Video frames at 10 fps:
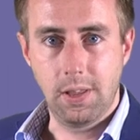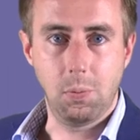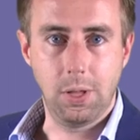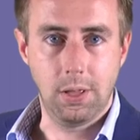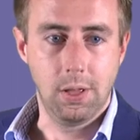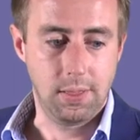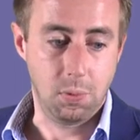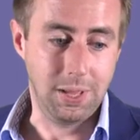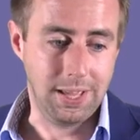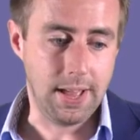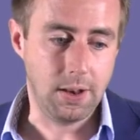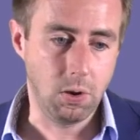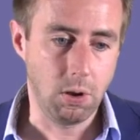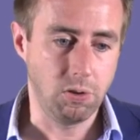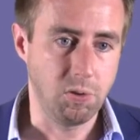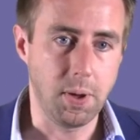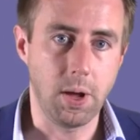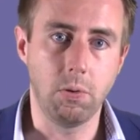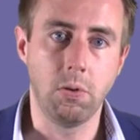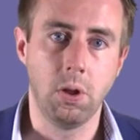then we get knowledge
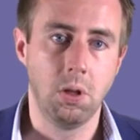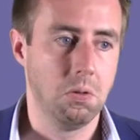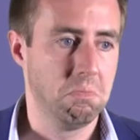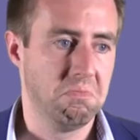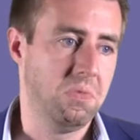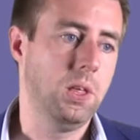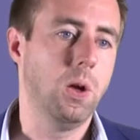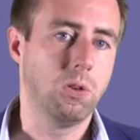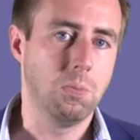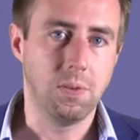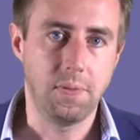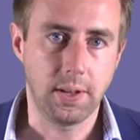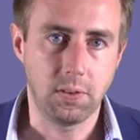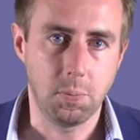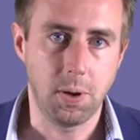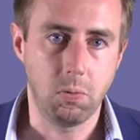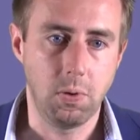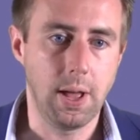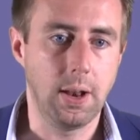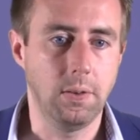about the ultimate facts about
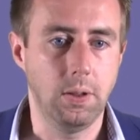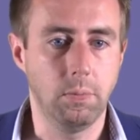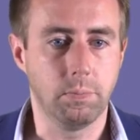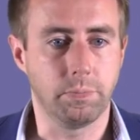reality.